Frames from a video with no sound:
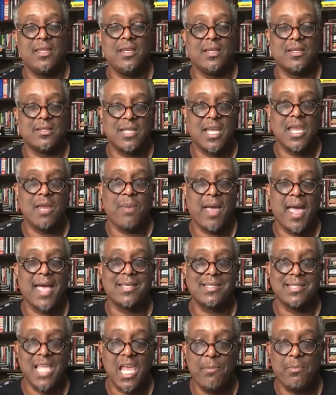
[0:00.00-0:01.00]
state
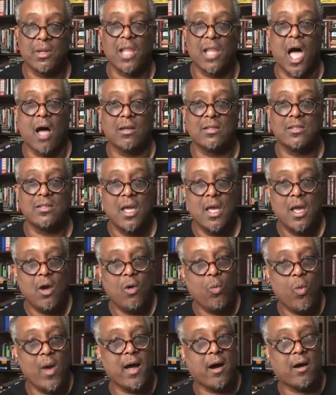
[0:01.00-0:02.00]
passed labor laws.
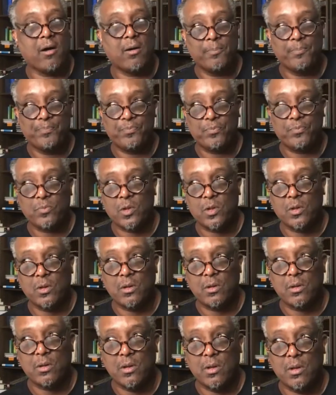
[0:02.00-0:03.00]
Well,
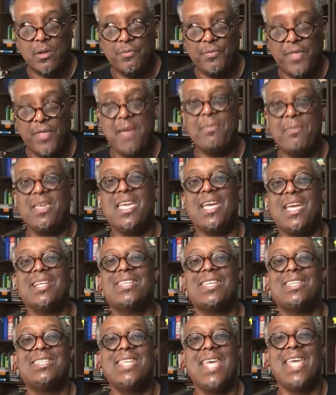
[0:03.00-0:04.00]
they began
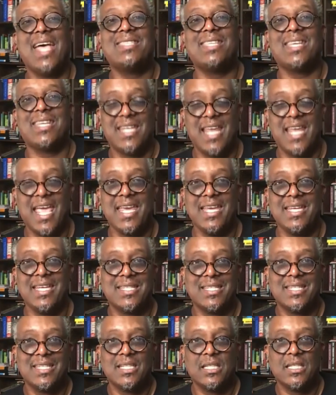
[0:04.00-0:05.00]
to
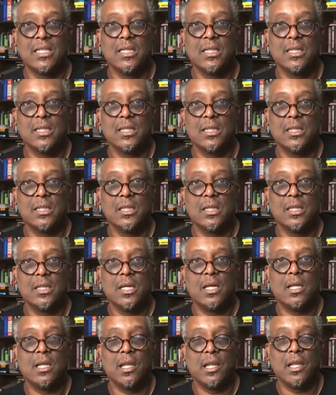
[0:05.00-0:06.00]
designate
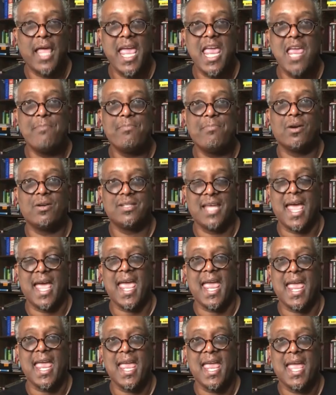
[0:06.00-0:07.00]
Labor
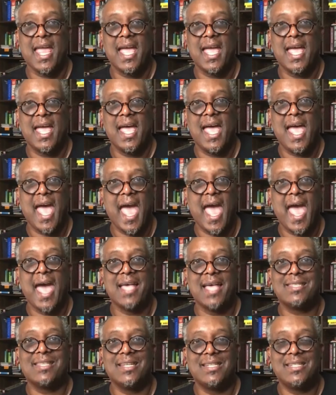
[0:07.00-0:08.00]
Day
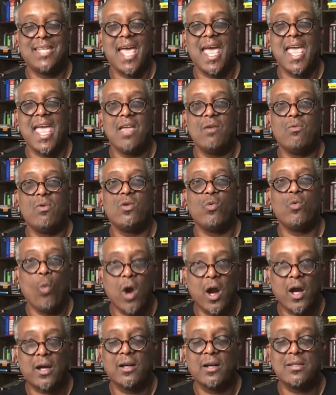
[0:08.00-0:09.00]
as a day when
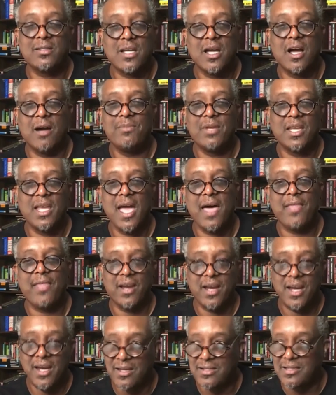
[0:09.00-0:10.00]
workers come together.
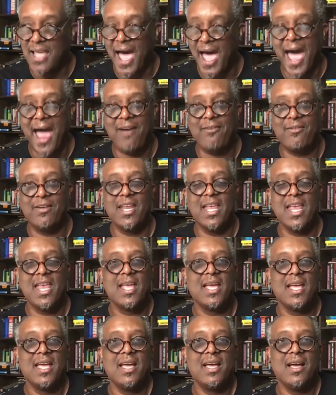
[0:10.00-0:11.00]
And here's the irony
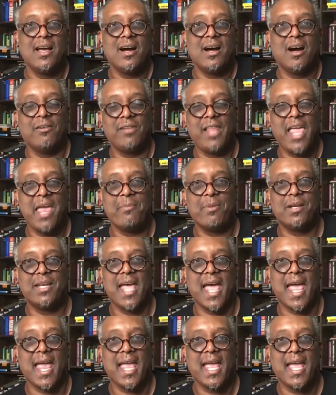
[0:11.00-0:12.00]
of Labor
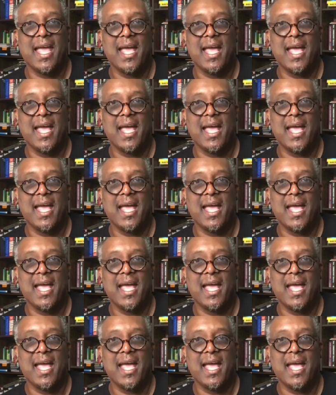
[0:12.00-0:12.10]
Day.